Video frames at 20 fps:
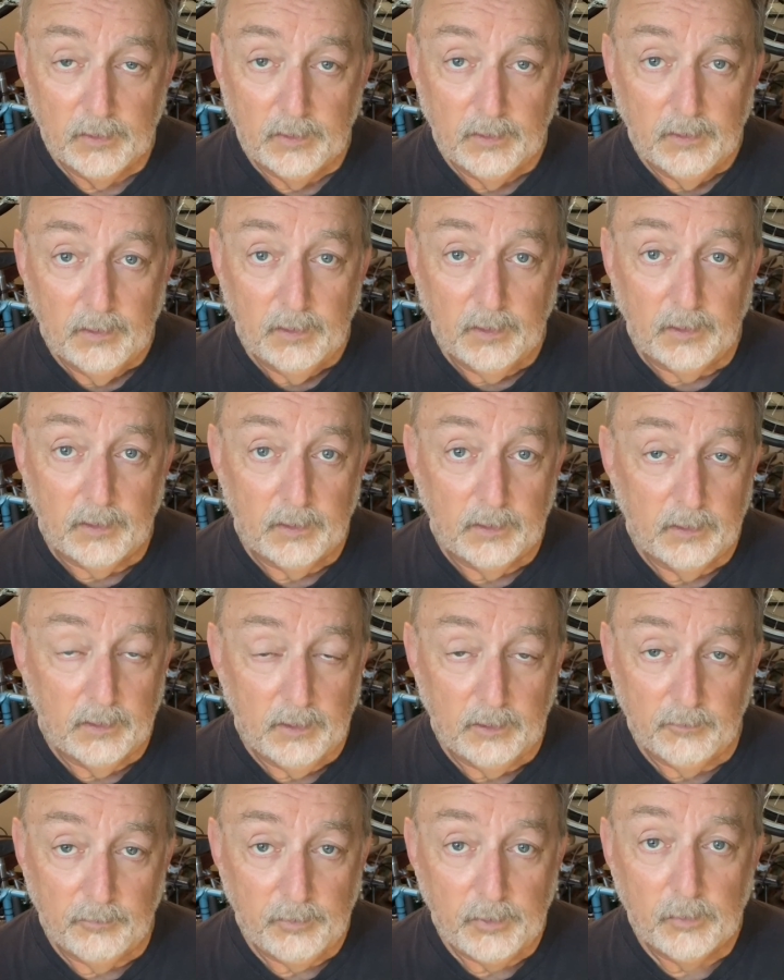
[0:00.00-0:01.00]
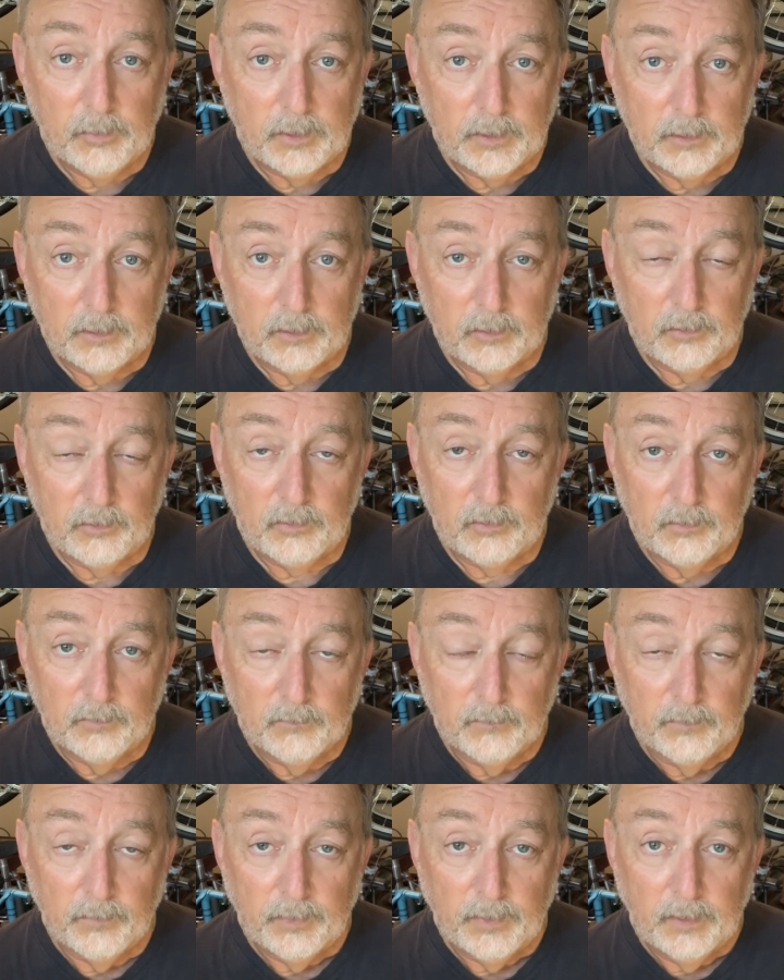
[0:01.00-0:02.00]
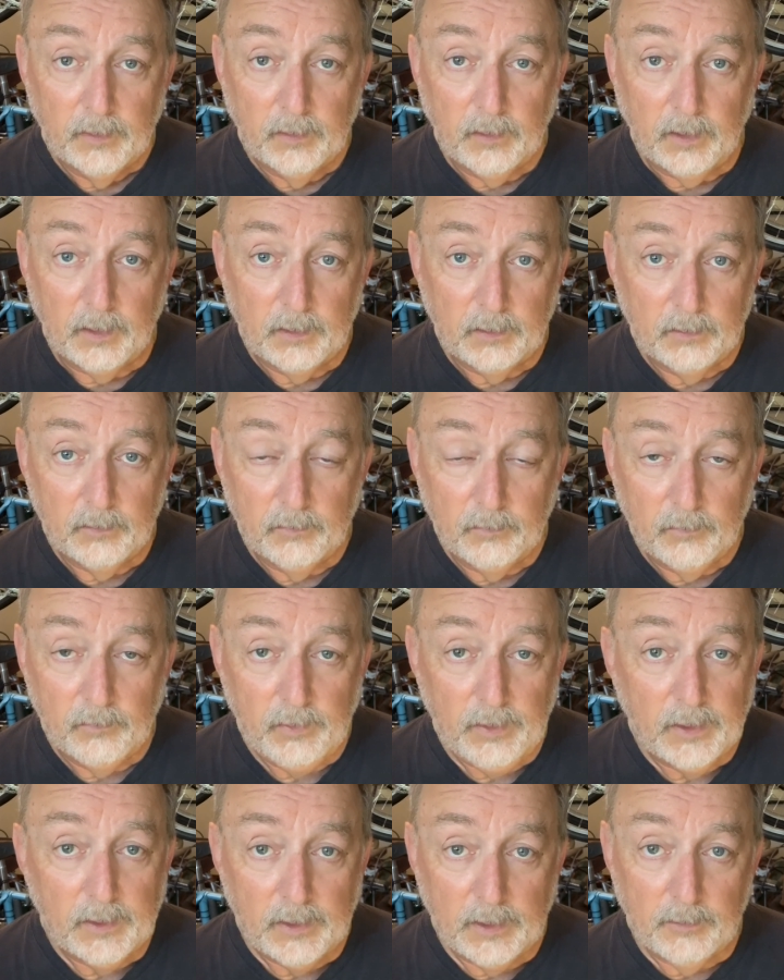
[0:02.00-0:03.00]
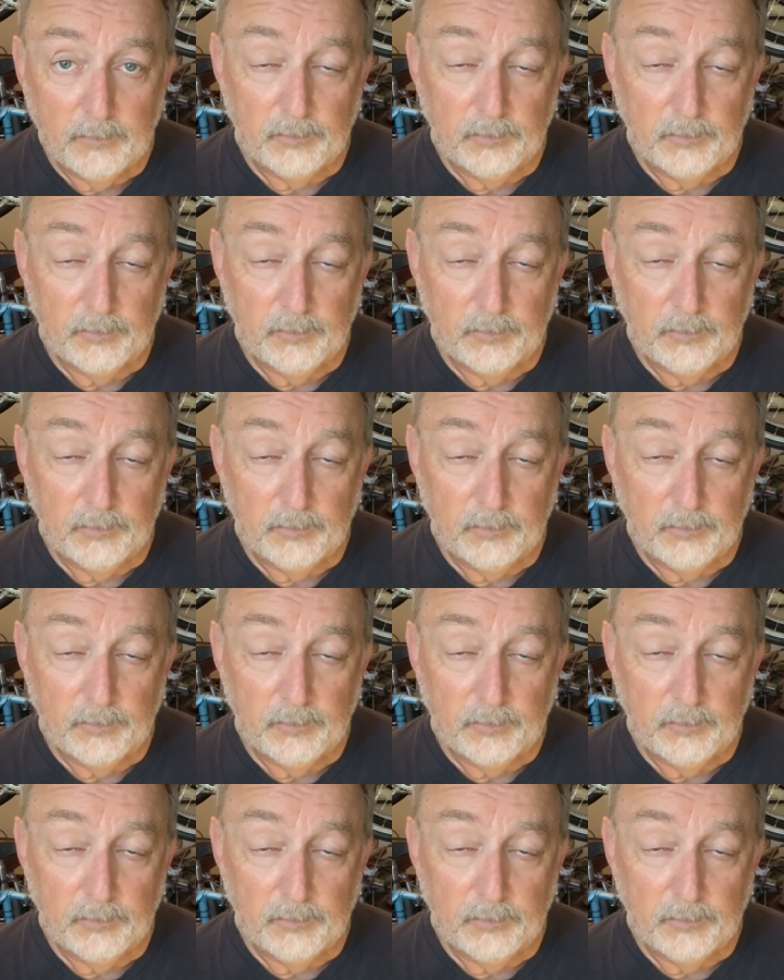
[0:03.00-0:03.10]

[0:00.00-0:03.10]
and a few others DNF'd